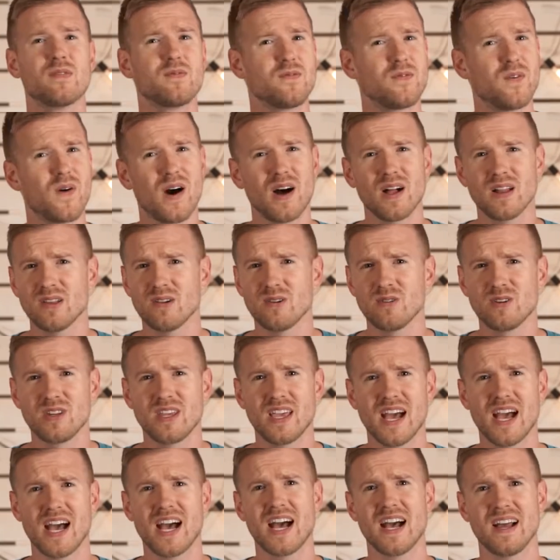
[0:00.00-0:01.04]
followed
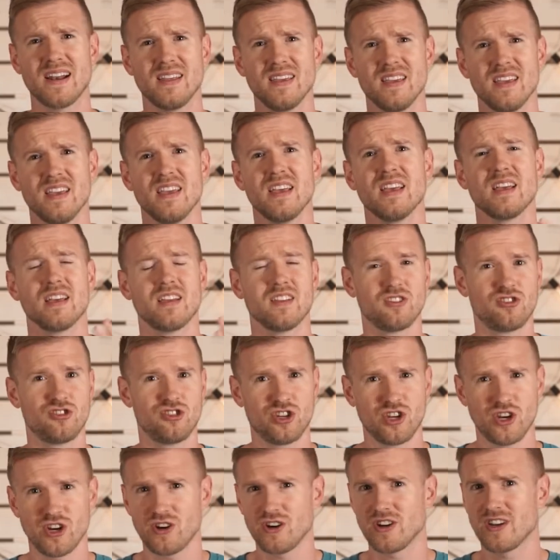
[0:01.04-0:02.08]
God and
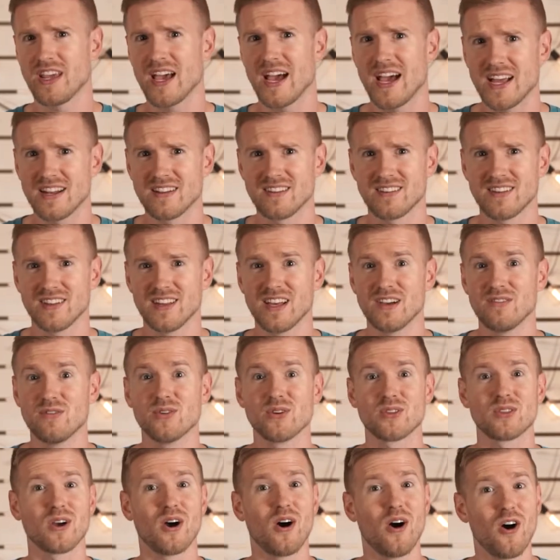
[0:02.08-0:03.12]
shared God's love
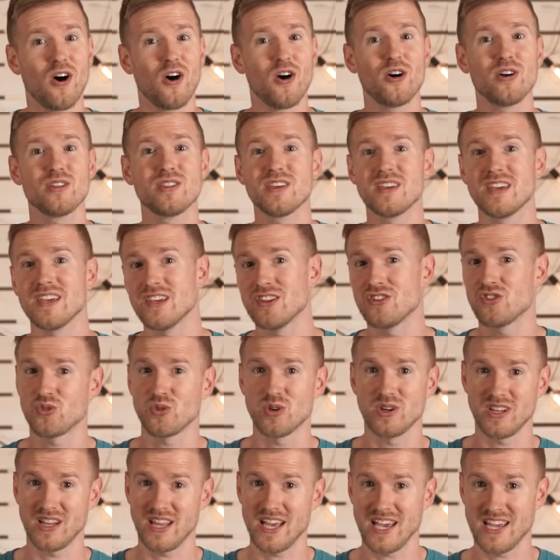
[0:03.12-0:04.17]
with all the
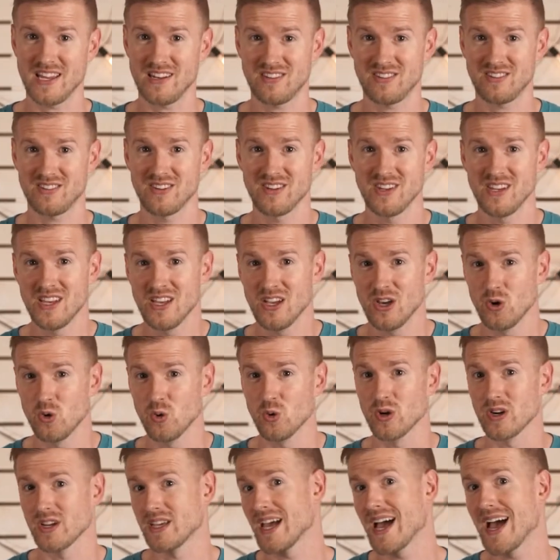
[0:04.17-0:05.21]
Israelites who
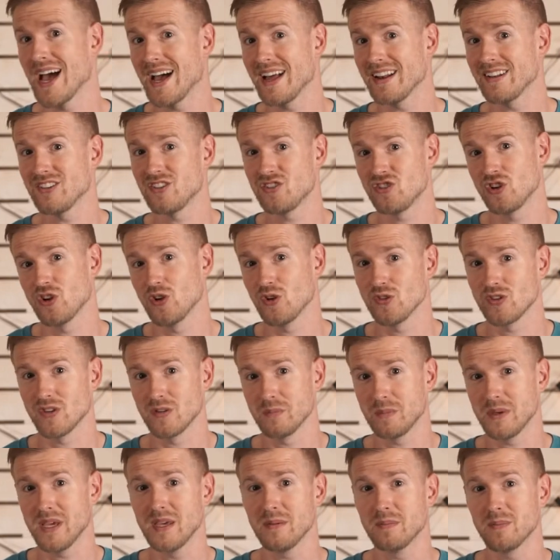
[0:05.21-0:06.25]
are God's chosen
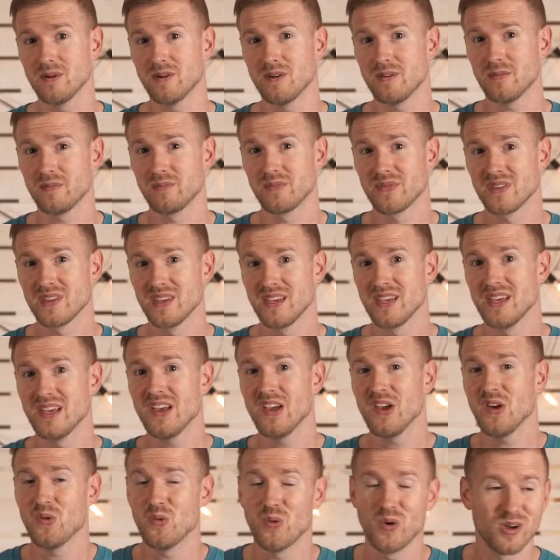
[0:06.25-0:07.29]
people.
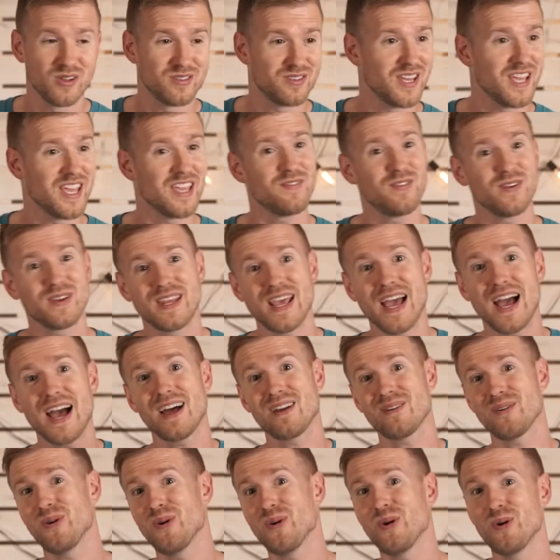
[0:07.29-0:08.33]
Well, David
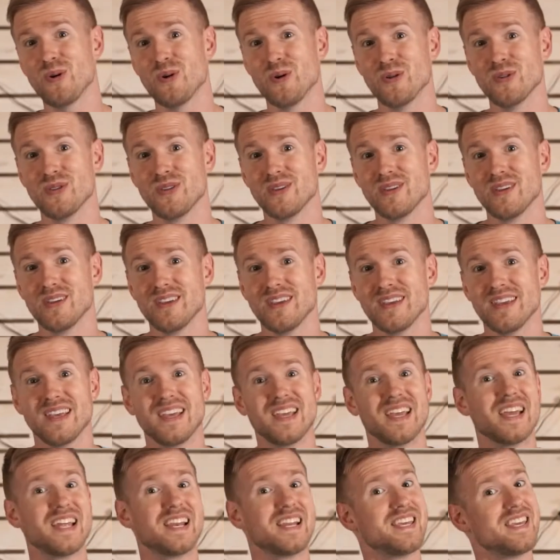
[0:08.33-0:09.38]
got old
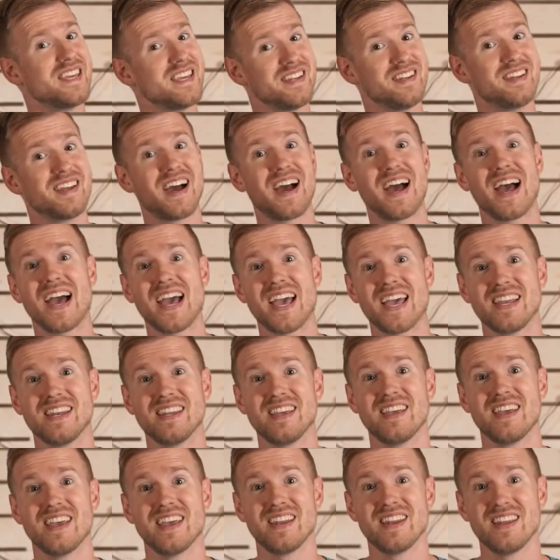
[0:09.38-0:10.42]
and he died,
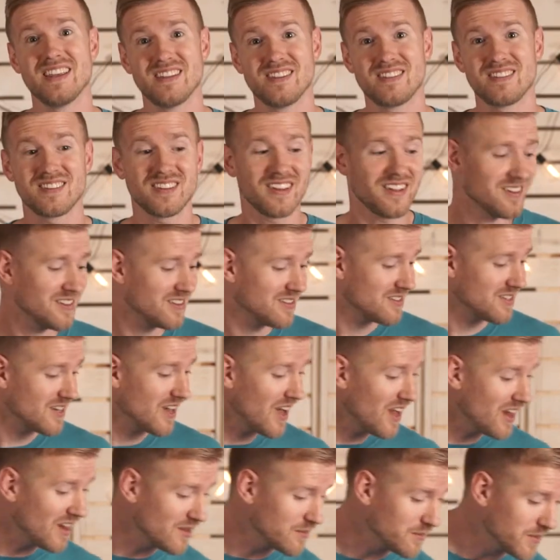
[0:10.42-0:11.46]
and his son
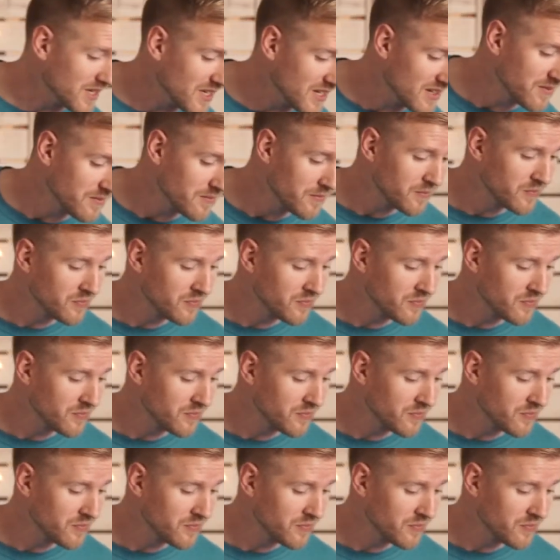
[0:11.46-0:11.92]
Solomon